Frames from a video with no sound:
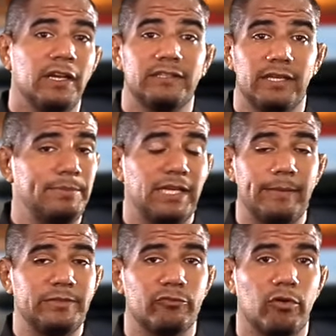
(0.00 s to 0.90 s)

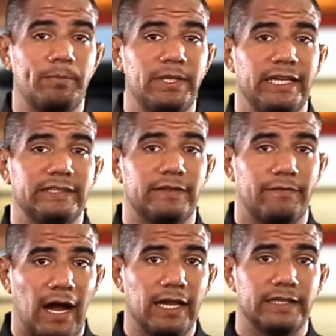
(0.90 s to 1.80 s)
sometimes erupting into
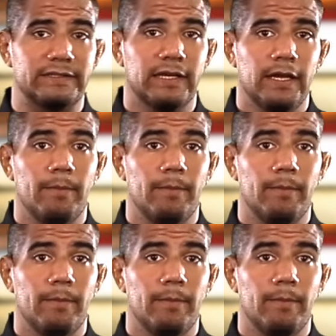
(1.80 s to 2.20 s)
violence,